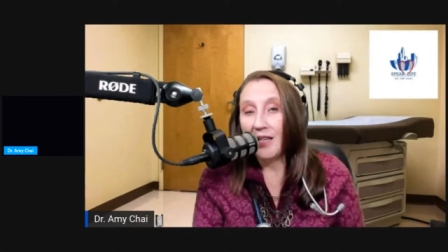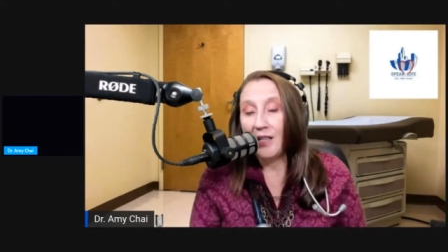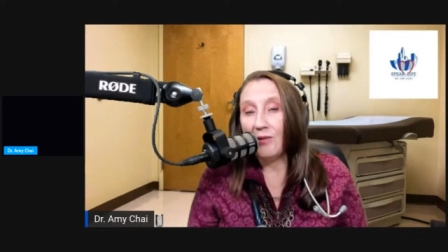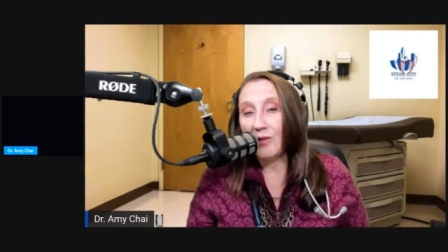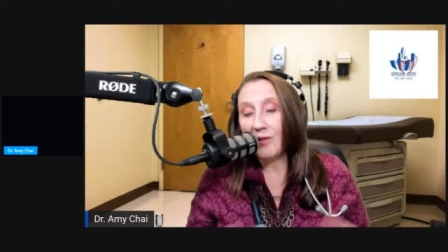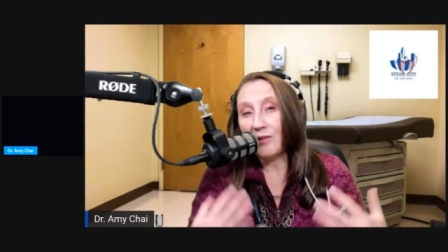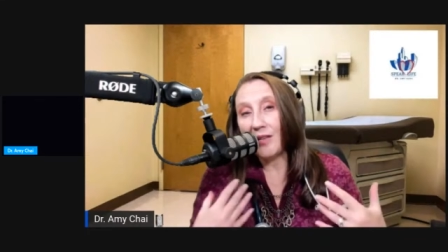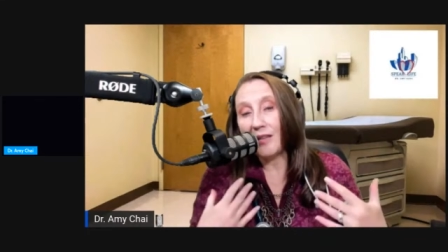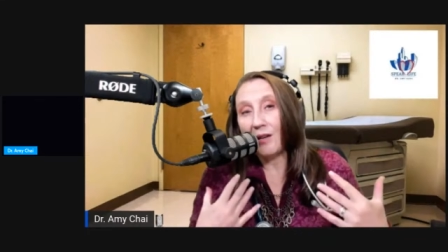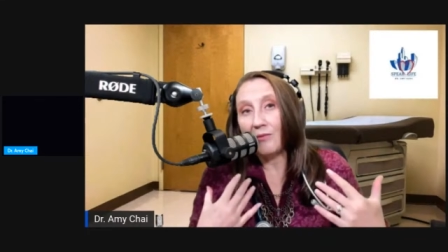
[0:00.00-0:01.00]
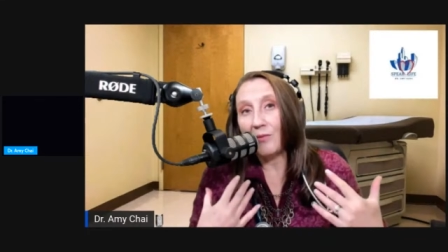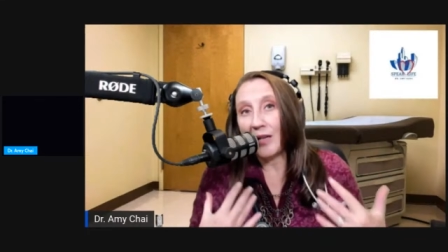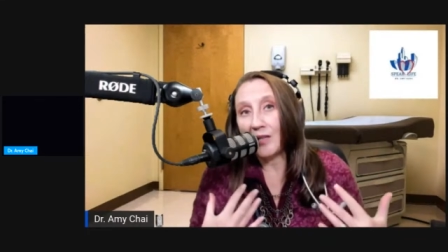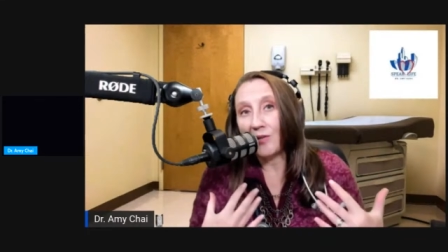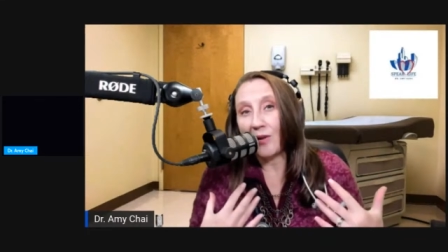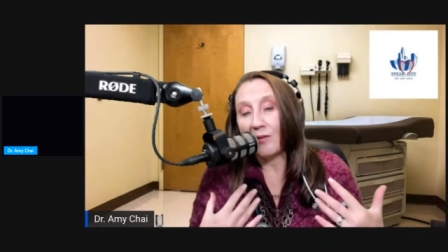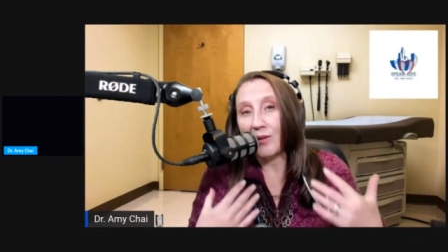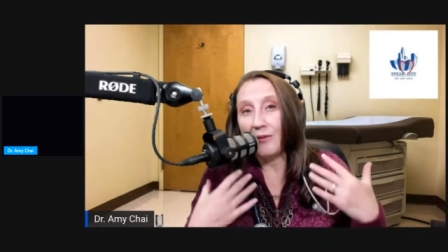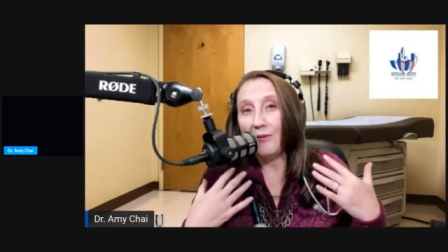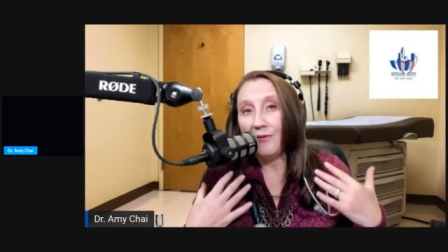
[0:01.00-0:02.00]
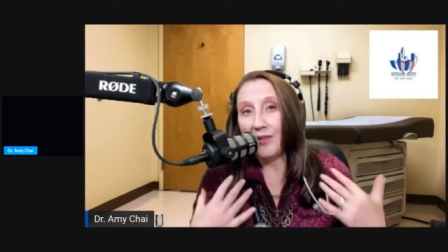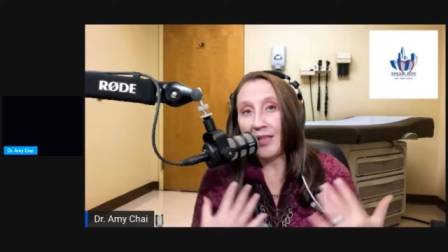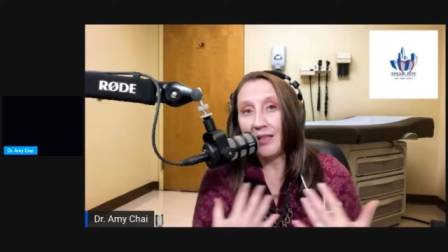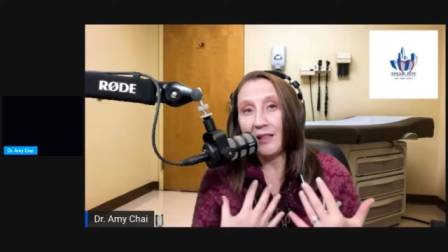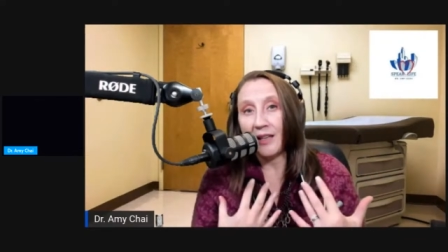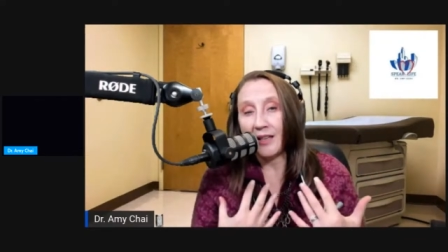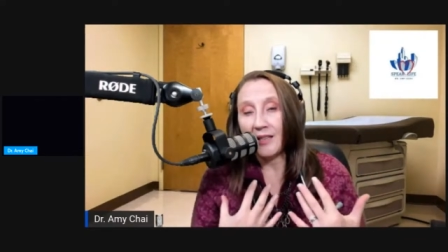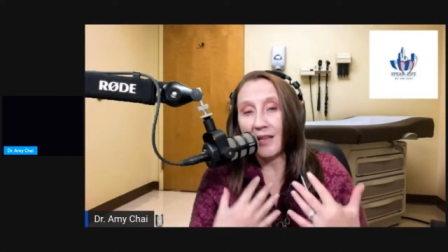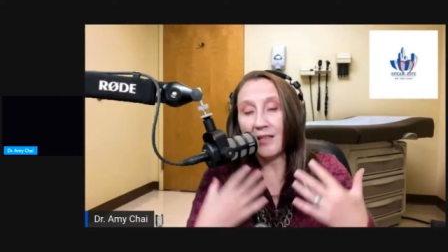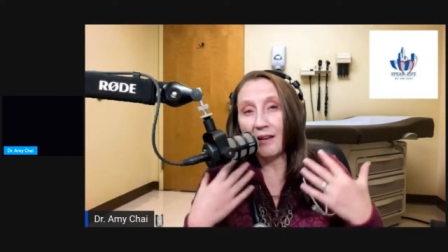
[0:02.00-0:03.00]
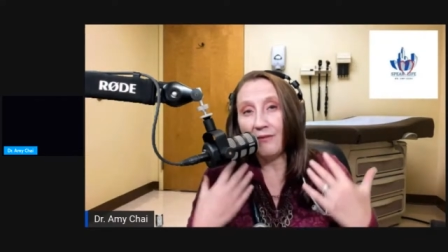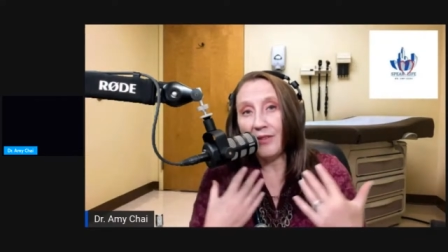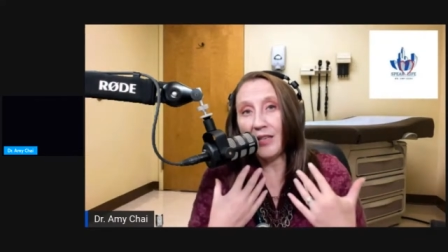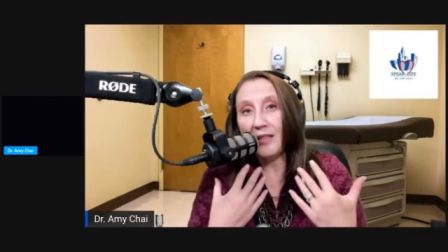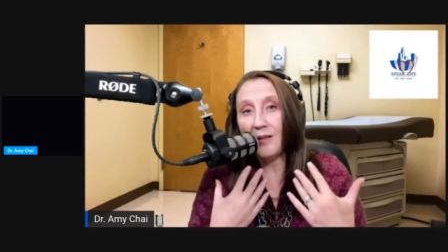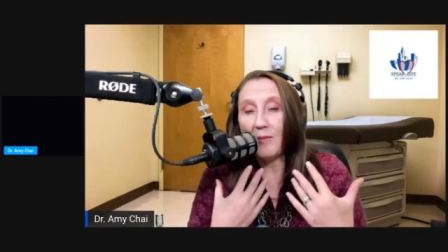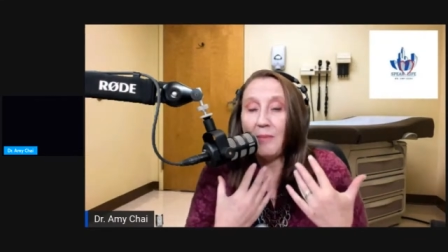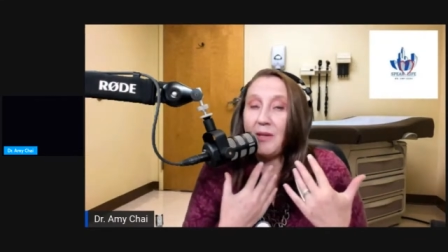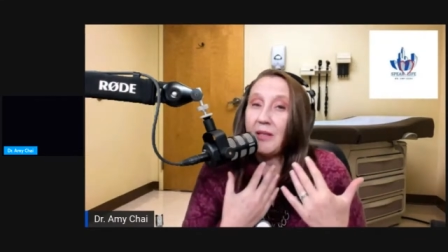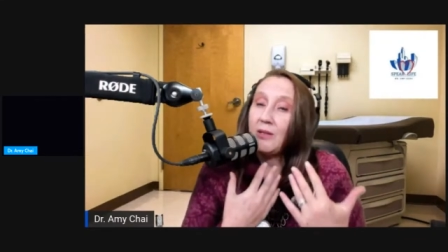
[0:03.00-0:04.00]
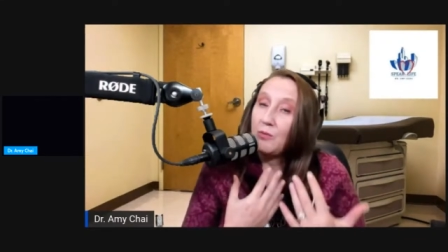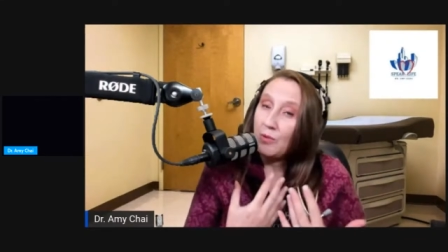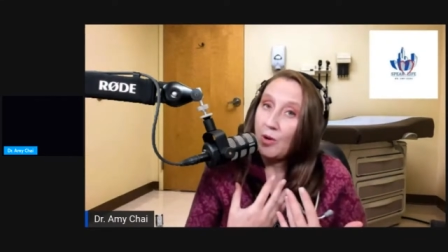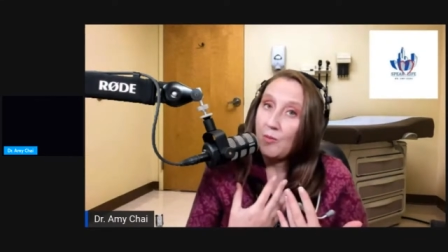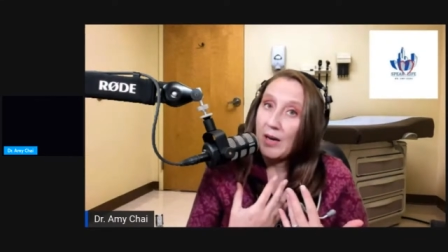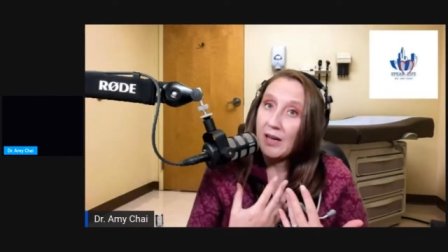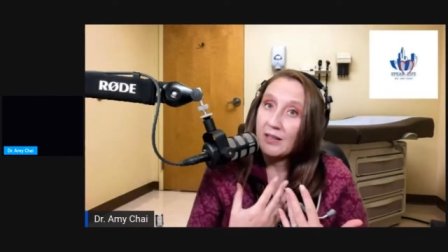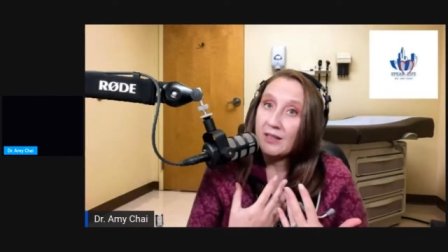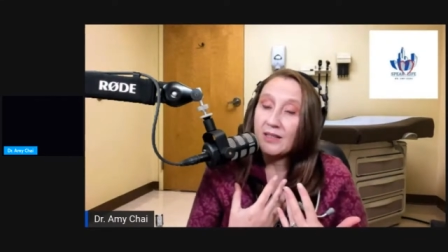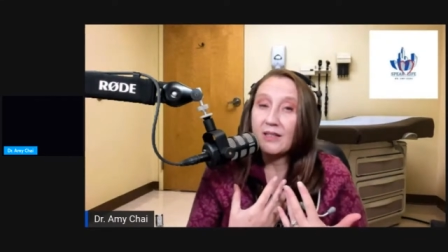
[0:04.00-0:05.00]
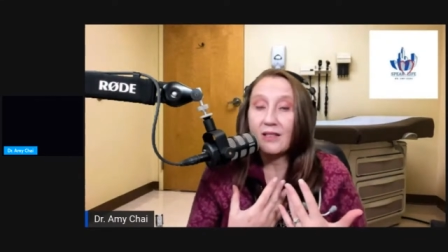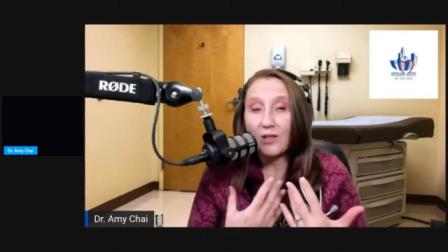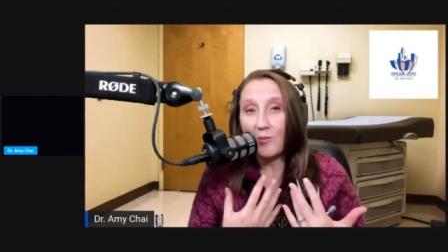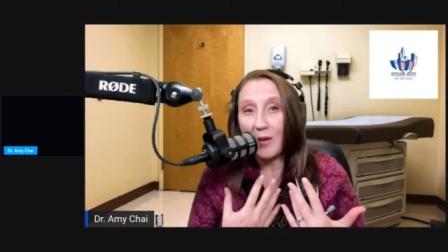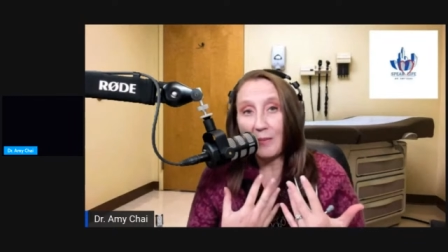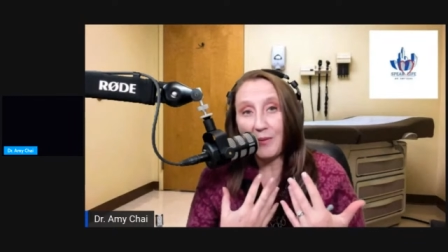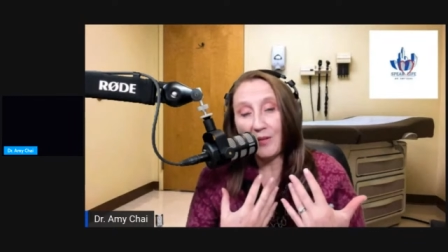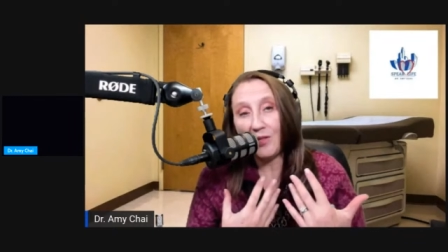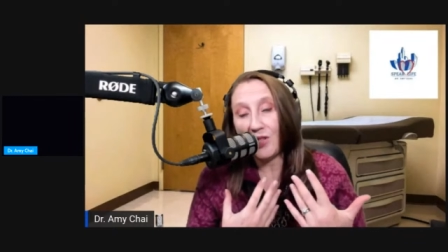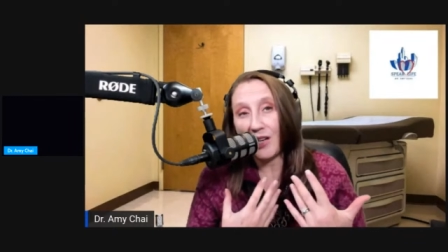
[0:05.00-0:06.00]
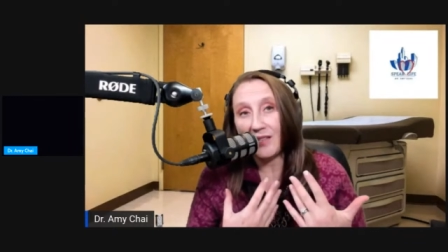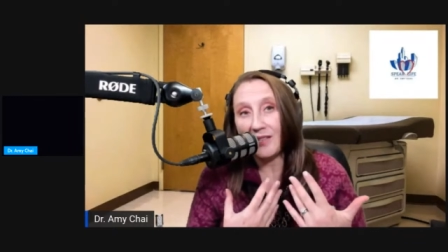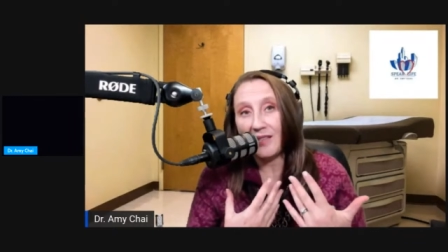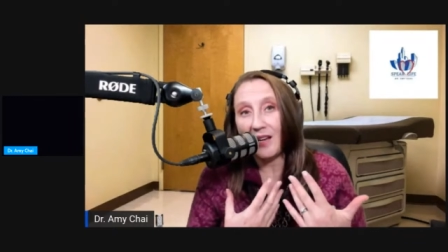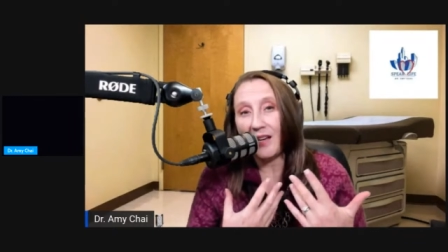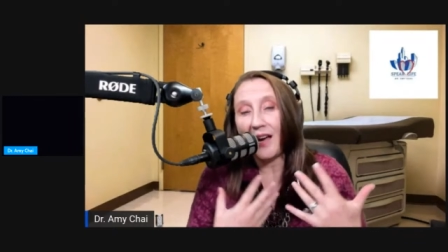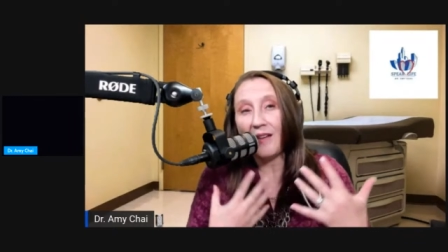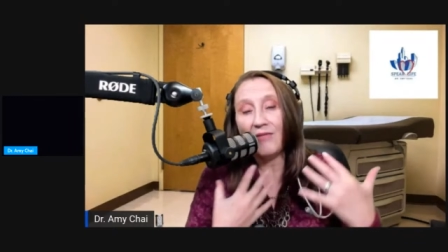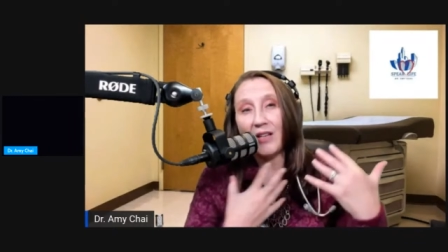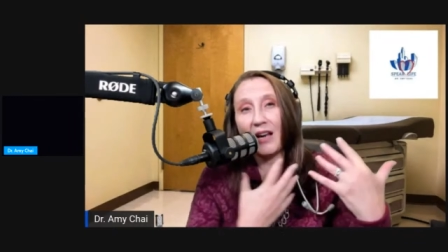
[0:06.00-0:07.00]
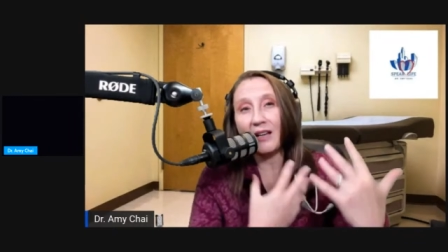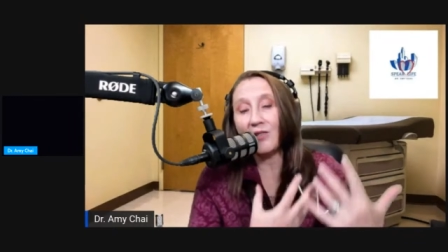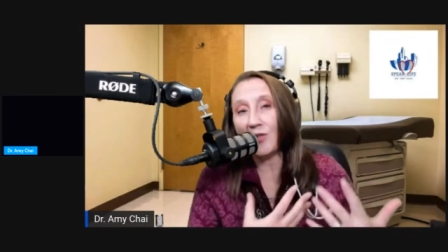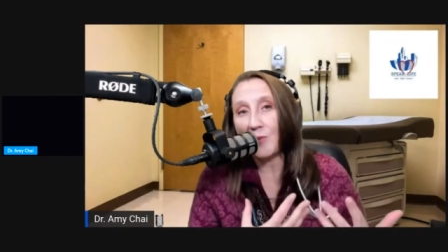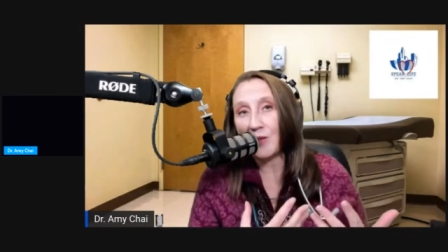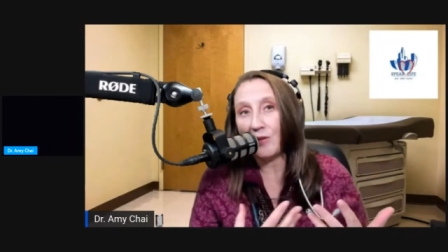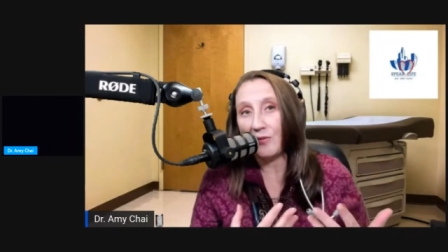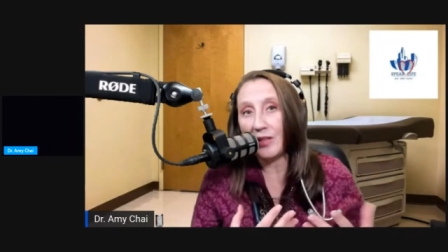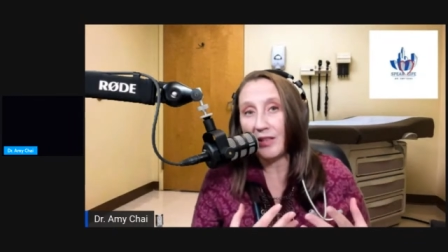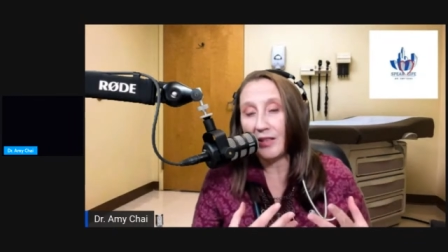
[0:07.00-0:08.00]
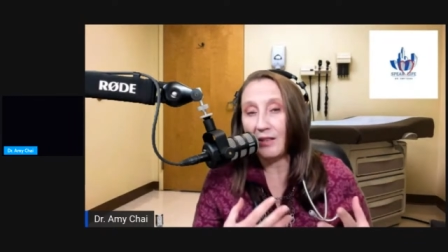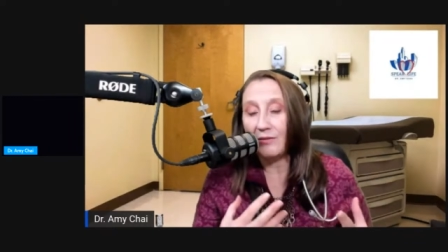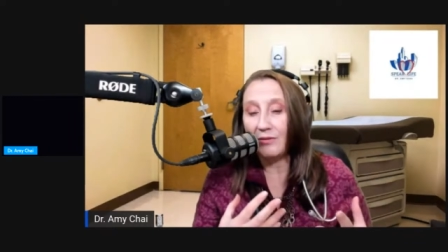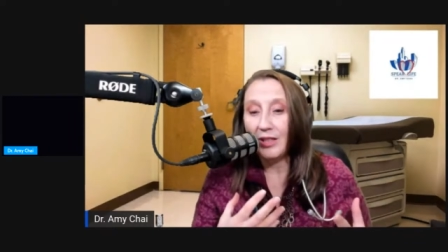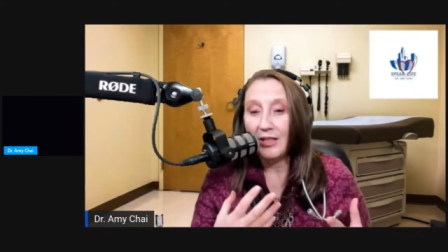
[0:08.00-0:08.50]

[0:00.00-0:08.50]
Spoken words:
You associate that restaurant with feelings, and that feeling, maybe it's romance. So maybe you just have an extra special feeling of